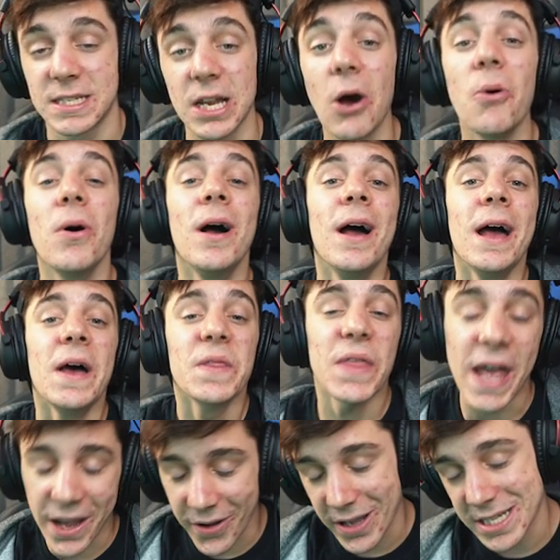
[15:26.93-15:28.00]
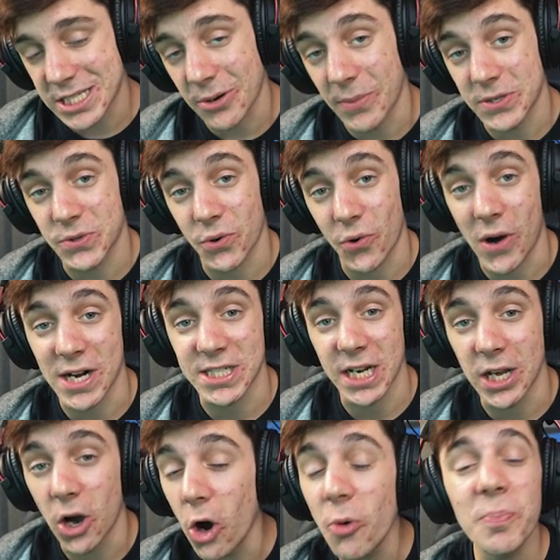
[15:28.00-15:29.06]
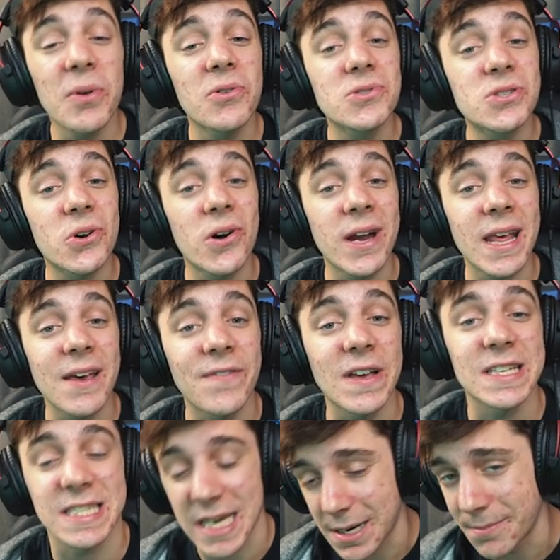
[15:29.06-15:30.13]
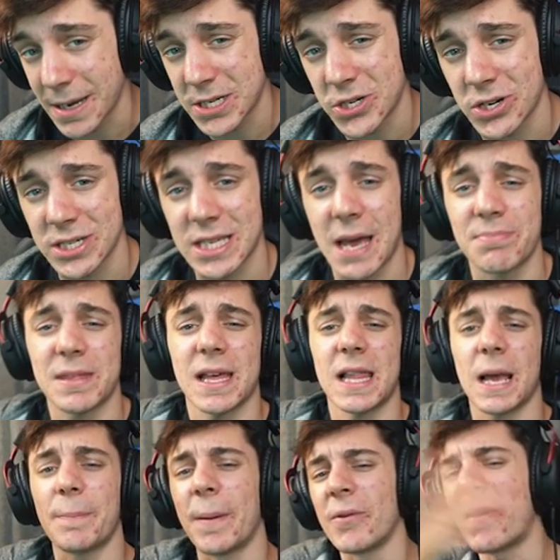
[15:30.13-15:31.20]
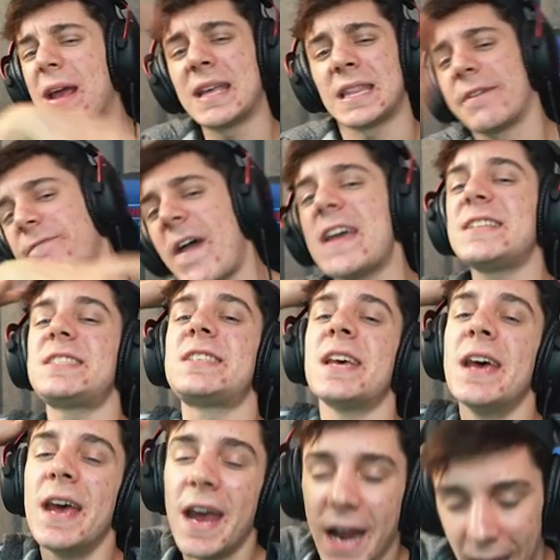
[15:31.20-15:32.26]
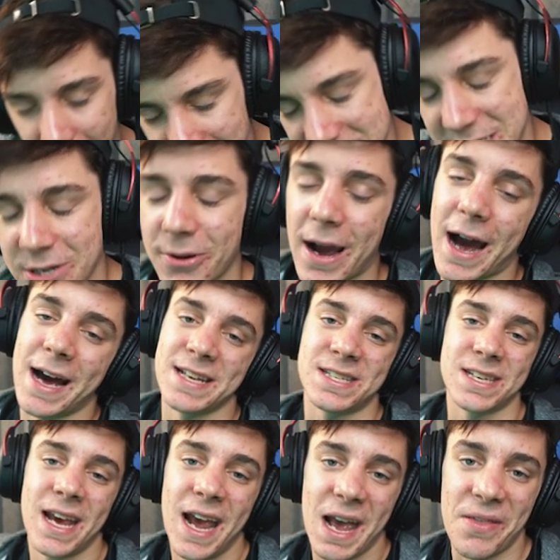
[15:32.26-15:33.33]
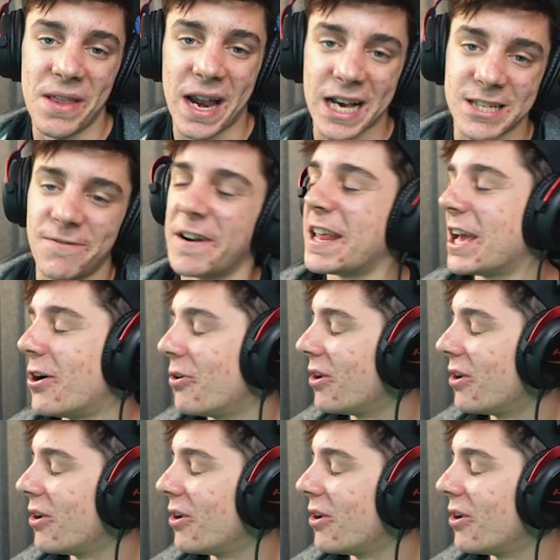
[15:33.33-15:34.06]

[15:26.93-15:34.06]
So, thank you guys so much for watching. Hope you enjoyed. If you did, make sure to slap that like button right in the face, and I will see you guys in the next video.